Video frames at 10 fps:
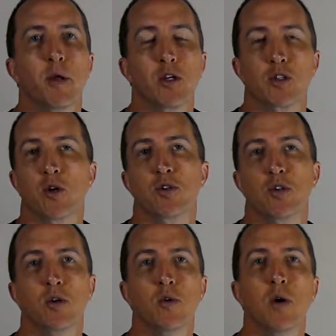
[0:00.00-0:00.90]
but it
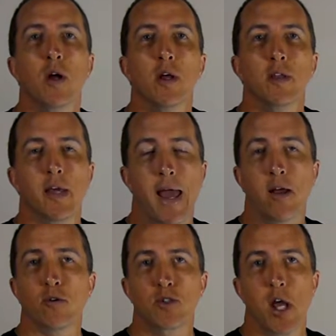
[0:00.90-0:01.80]
shows you the
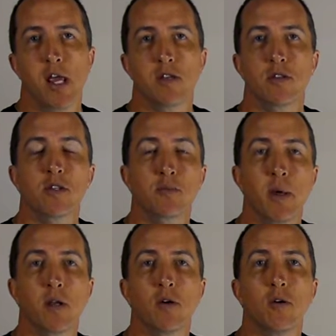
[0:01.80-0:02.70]
angle change of the
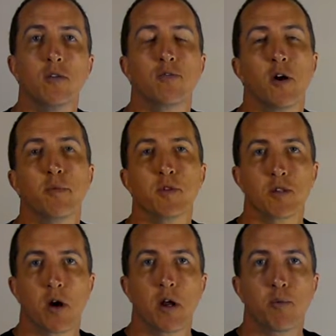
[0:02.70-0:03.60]
spindle from the
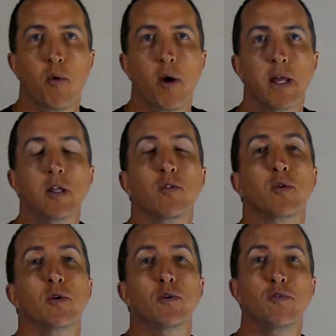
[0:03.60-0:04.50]
starting point
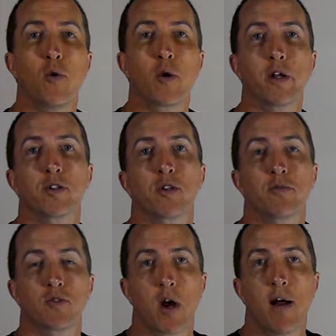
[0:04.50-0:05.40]
through 4
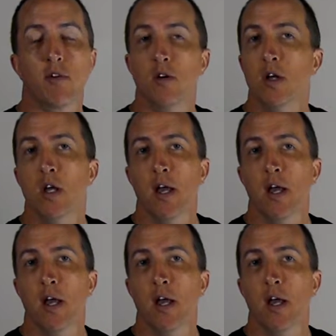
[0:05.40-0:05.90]
inches of travel.